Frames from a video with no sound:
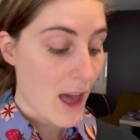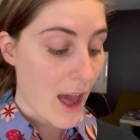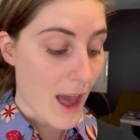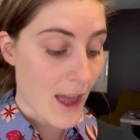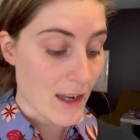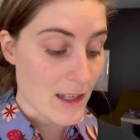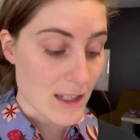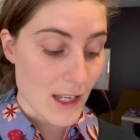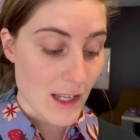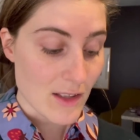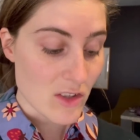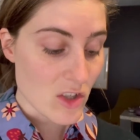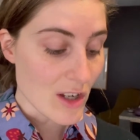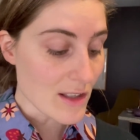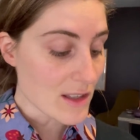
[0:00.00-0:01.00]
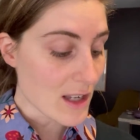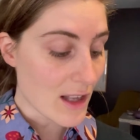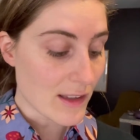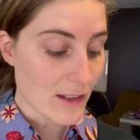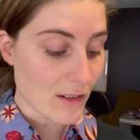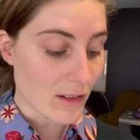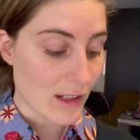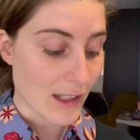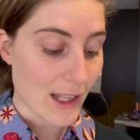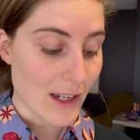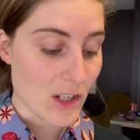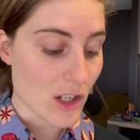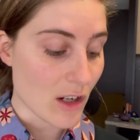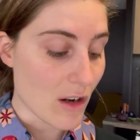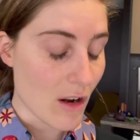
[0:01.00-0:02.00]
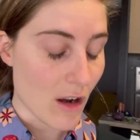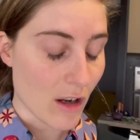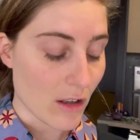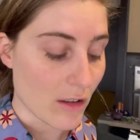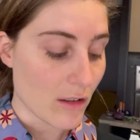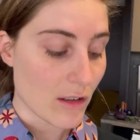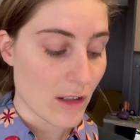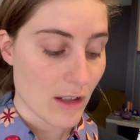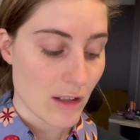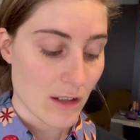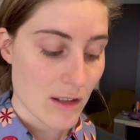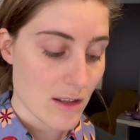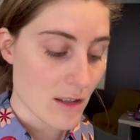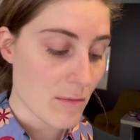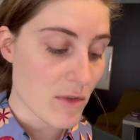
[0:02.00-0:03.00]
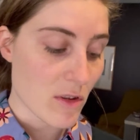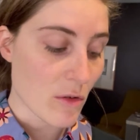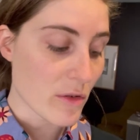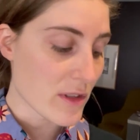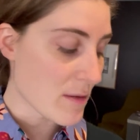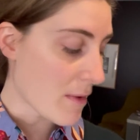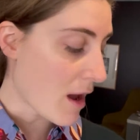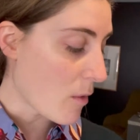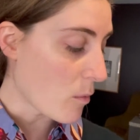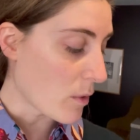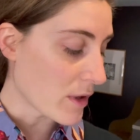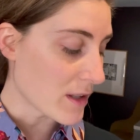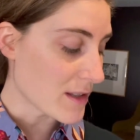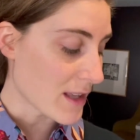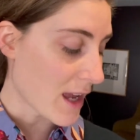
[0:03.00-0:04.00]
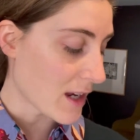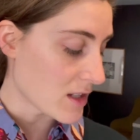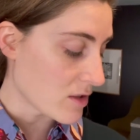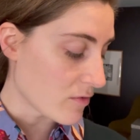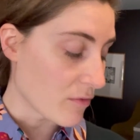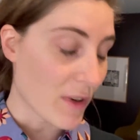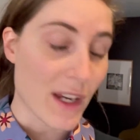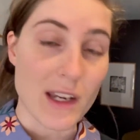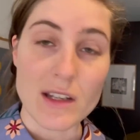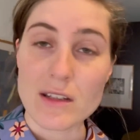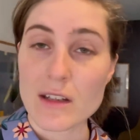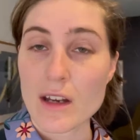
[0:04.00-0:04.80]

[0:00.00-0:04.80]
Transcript: And it's just a little collection on some thoughts about what it's like to read